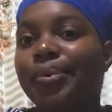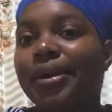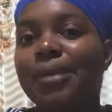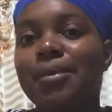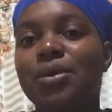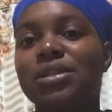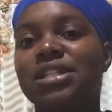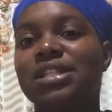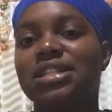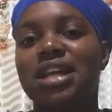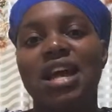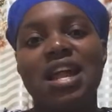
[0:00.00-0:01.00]
Pray about it.
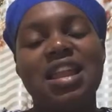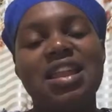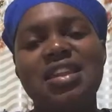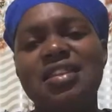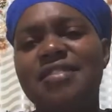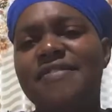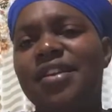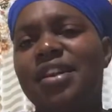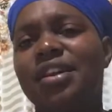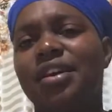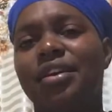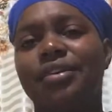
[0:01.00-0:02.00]
Leave
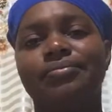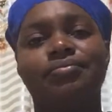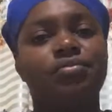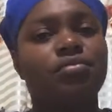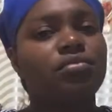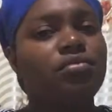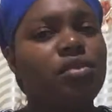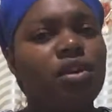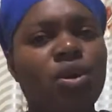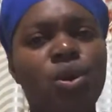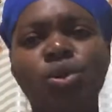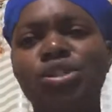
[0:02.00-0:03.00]
it there.
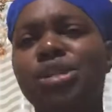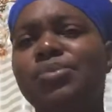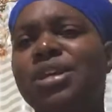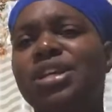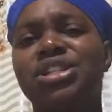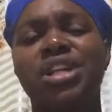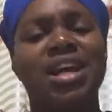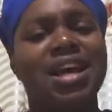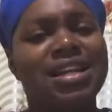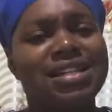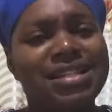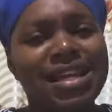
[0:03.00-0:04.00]
Go to the beach.
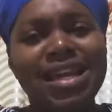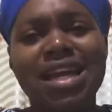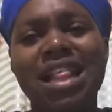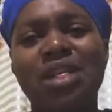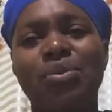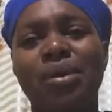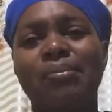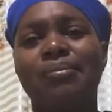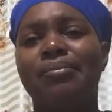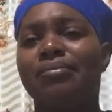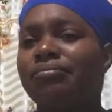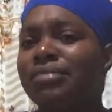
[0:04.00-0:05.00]
Take a
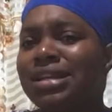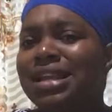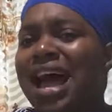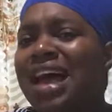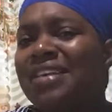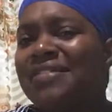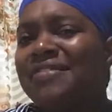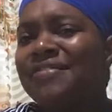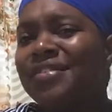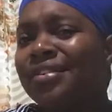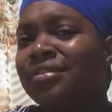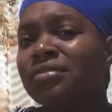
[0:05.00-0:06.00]
swim. Dive.
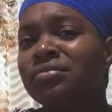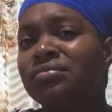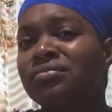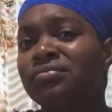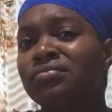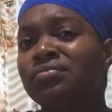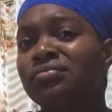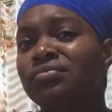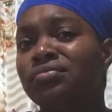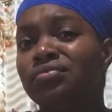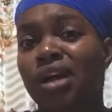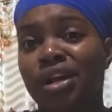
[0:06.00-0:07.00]

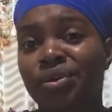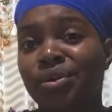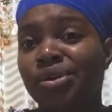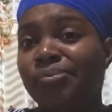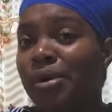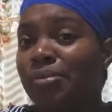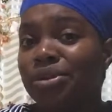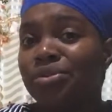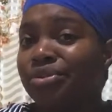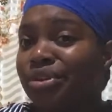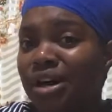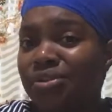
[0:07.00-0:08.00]
I know you probably
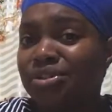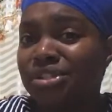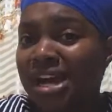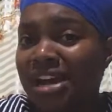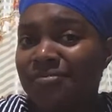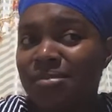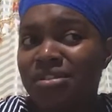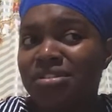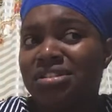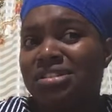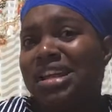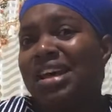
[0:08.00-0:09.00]
don't know how to dive, but
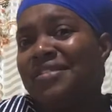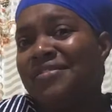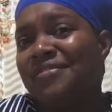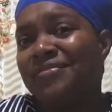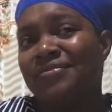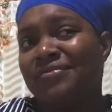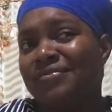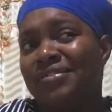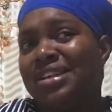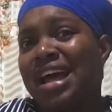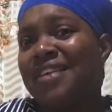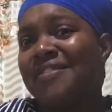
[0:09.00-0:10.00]
just dive for
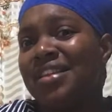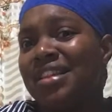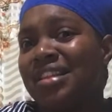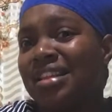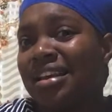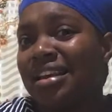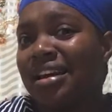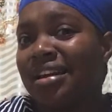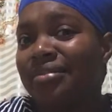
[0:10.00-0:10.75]
diving's sake.